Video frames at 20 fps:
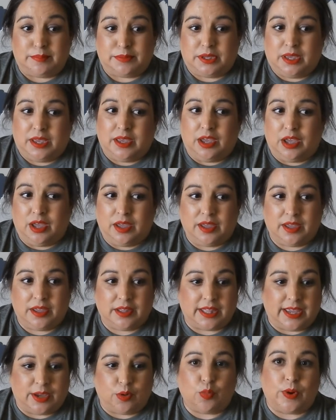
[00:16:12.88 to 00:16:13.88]
I'm
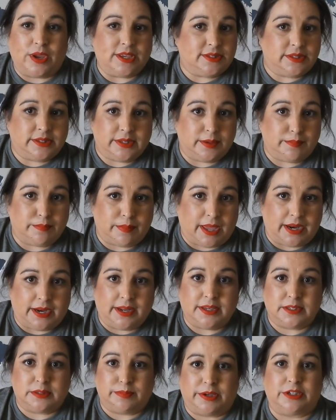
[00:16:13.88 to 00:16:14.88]
like wasting
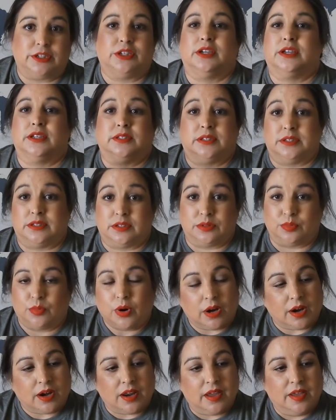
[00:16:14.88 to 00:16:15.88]
money, especially because this is
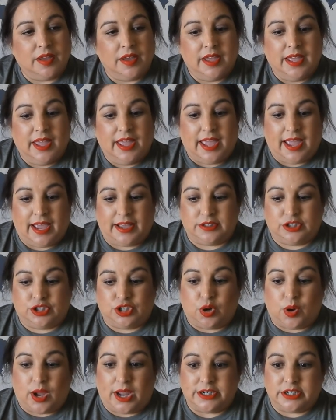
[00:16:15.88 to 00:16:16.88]
work. And
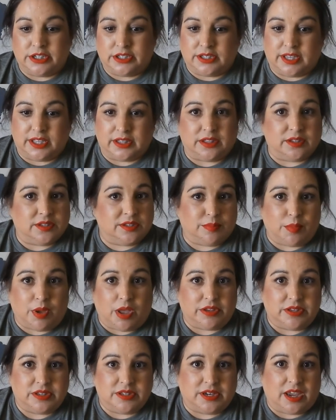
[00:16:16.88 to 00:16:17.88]
so I just get the
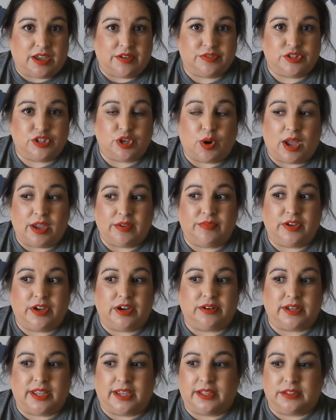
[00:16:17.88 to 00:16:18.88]
small stuff. So I
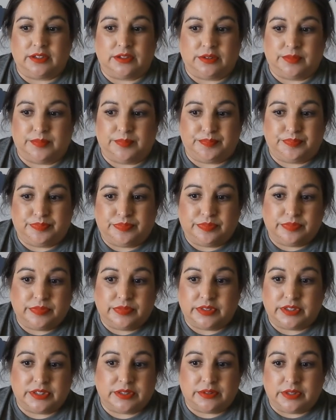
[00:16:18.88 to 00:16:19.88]
figured like a little
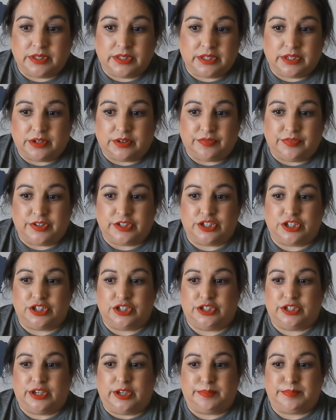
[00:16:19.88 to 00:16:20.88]
little fish
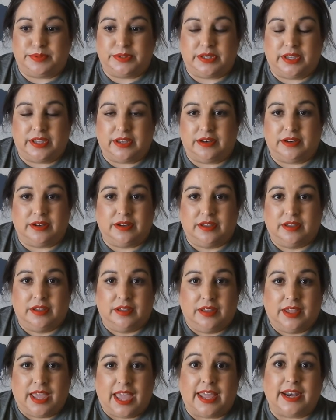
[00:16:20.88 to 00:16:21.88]
and chips and
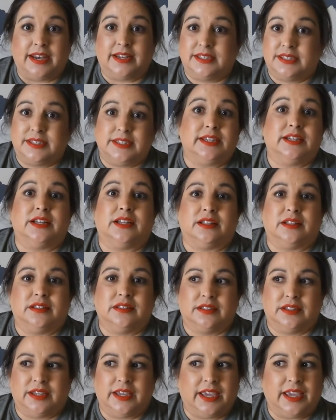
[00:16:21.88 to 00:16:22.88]
and it's
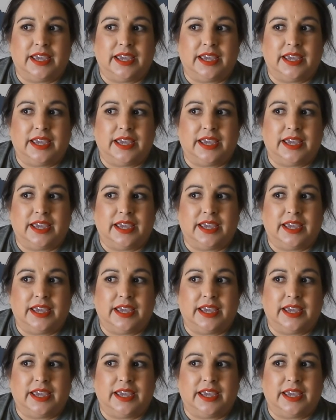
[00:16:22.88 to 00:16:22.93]
still